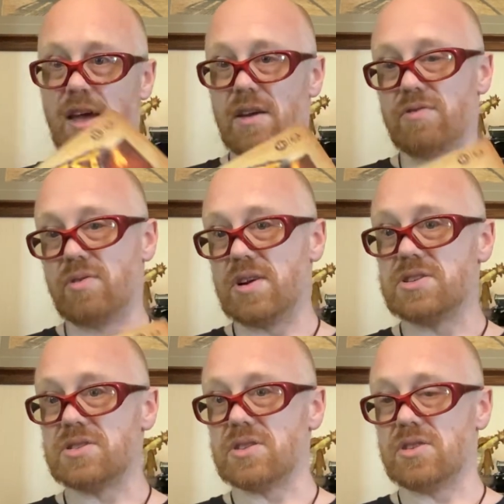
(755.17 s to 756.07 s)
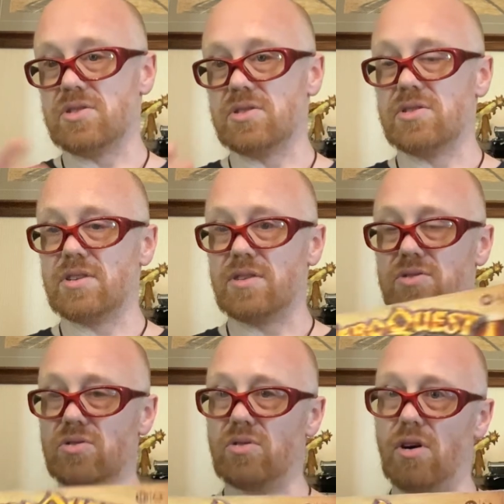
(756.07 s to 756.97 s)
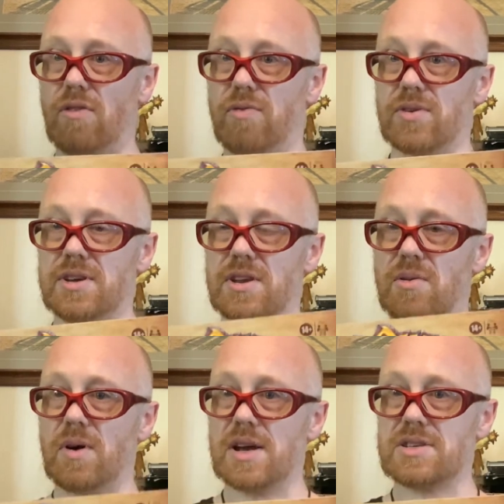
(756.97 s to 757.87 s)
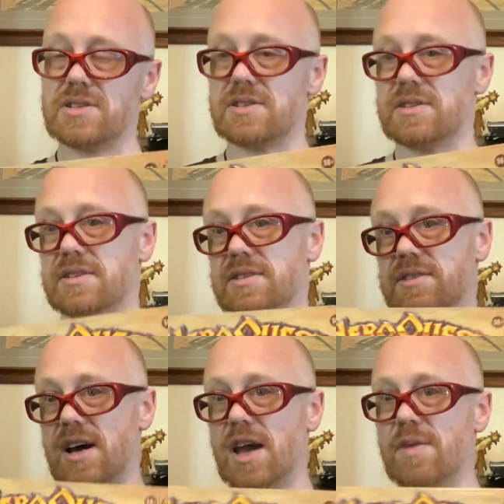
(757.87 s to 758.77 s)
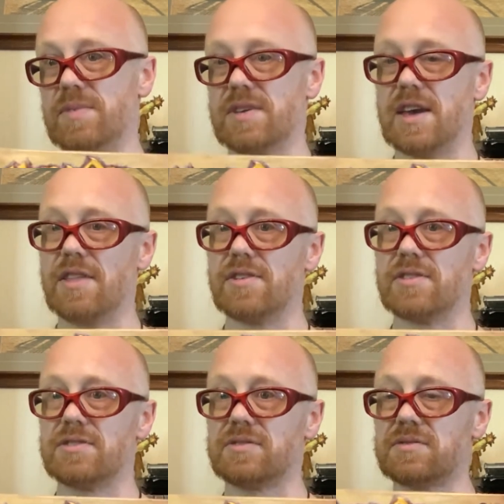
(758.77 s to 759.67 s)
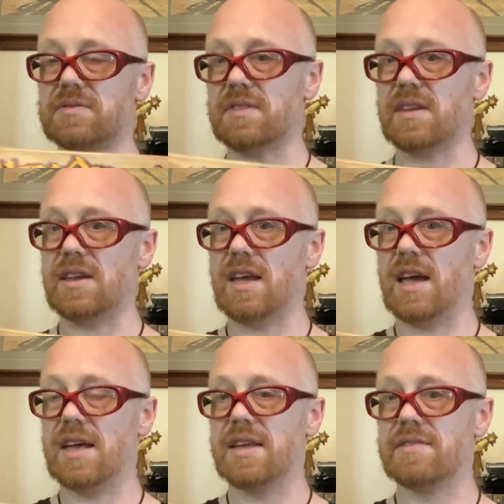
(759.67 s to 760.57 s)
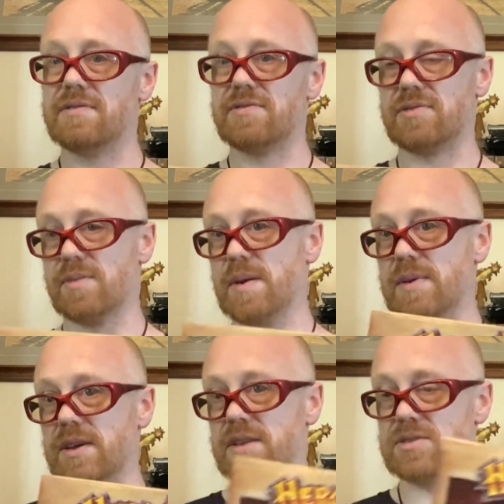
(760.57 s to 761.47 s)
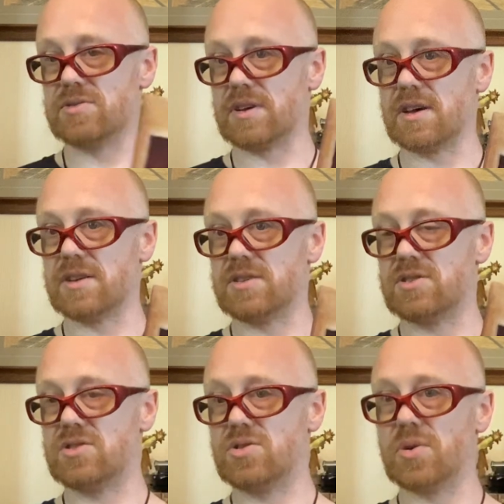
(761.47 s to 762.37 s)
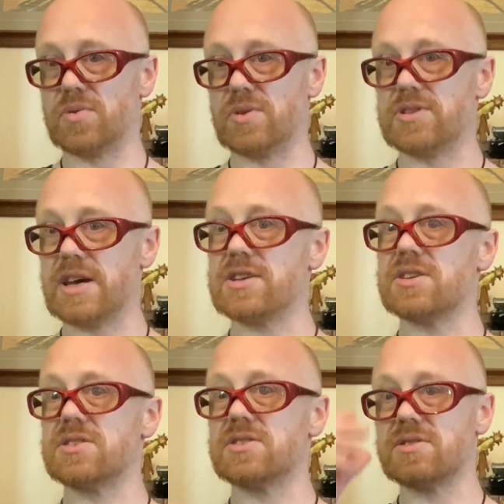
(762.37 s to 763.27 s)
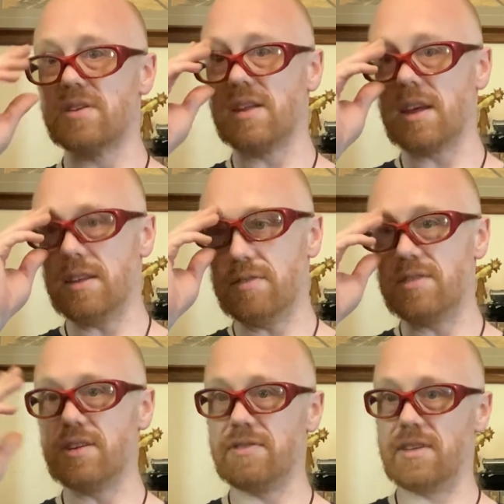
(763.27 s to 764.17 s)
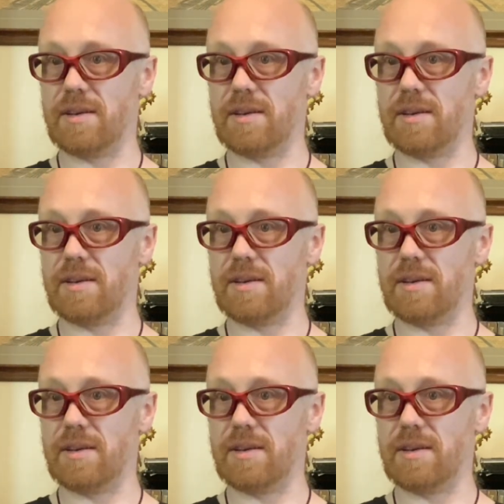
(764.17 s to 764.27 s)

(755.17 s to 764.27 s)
for instance, like you could do all 14 quests, tie them together, and for maybe into like a 2 or 3 sessions. Think of